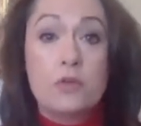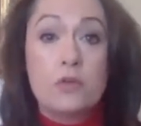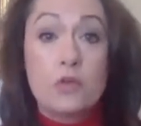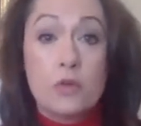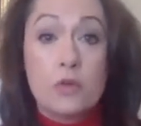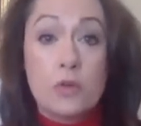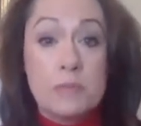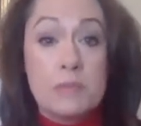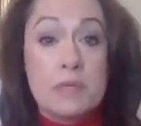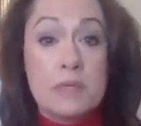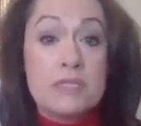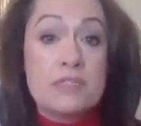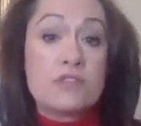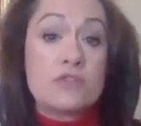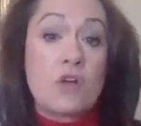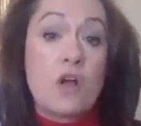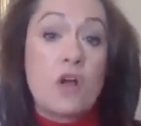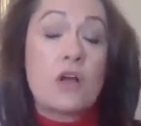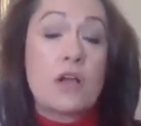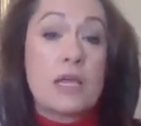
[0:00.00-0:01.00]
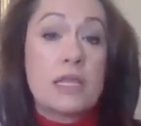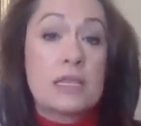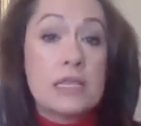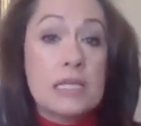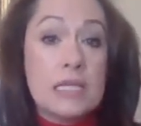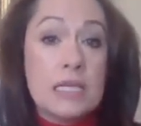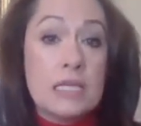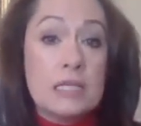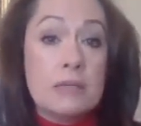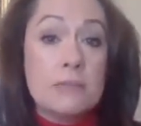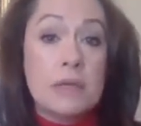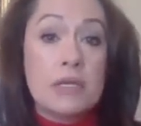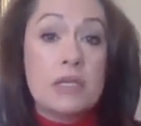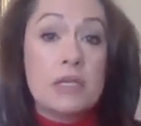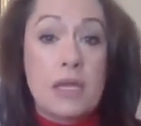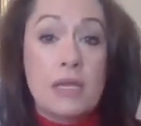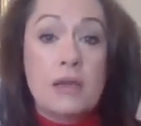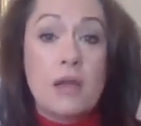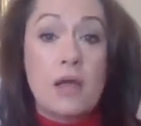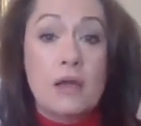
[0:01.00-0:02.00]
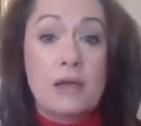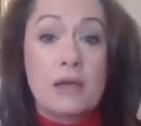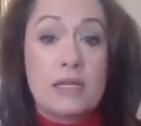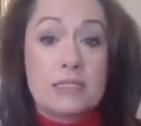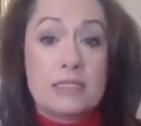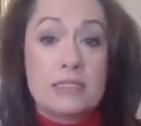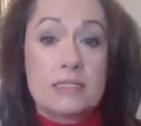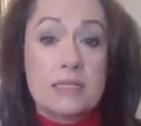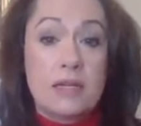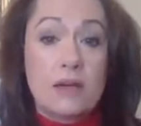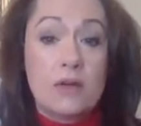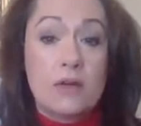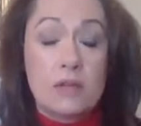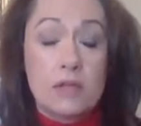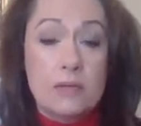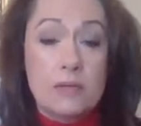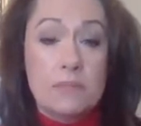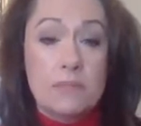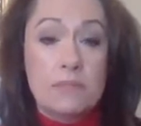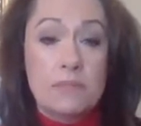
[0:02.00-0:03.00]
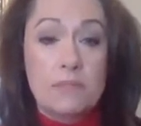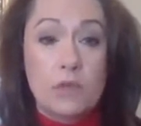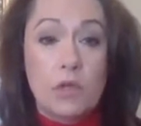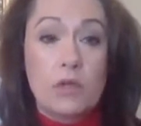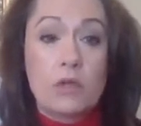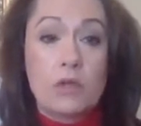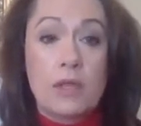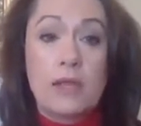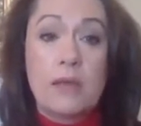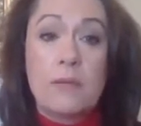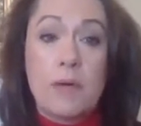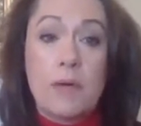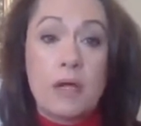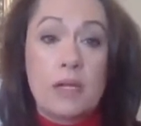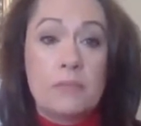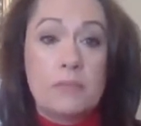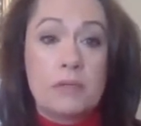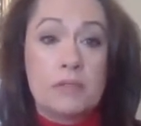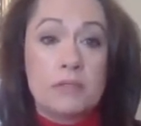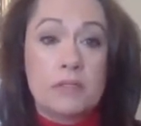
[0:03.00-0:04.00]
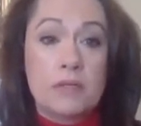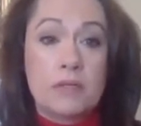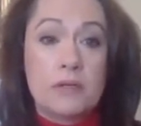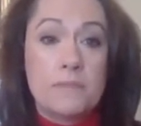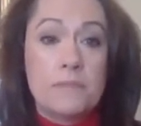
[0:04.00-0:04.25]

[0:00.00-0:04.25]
You can be strong and lean. You may not necessarily look like a bodybuilder.